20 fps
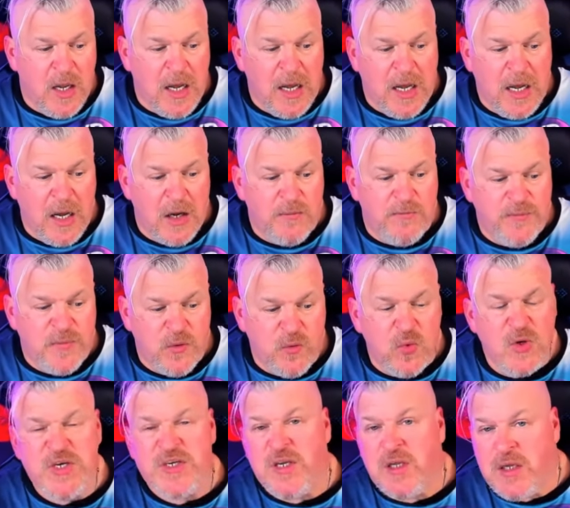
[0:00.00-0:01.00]
Uh,
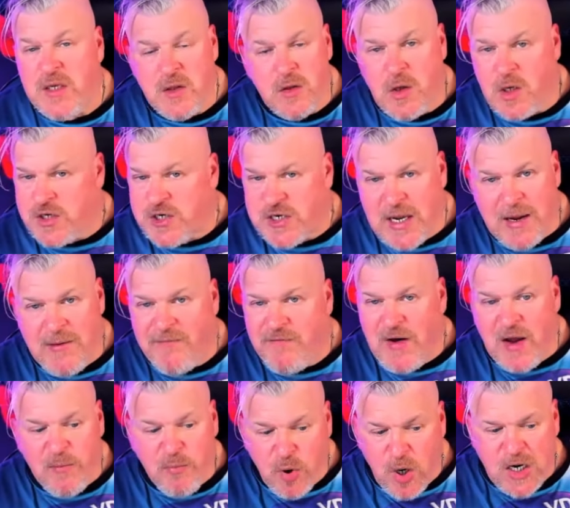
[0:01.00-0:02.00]
recently launched
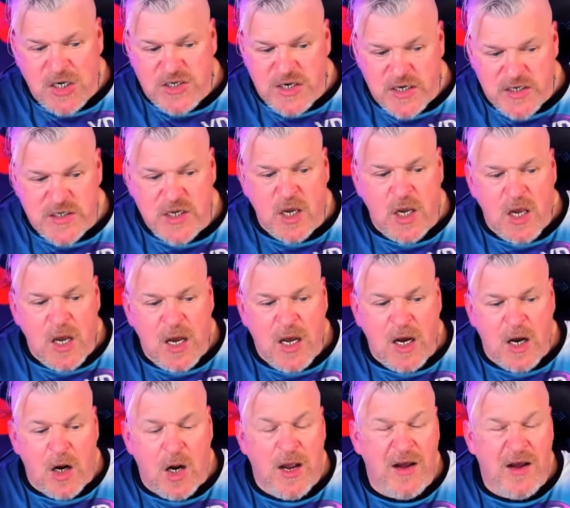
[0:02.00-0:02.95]
GameFi projects uh,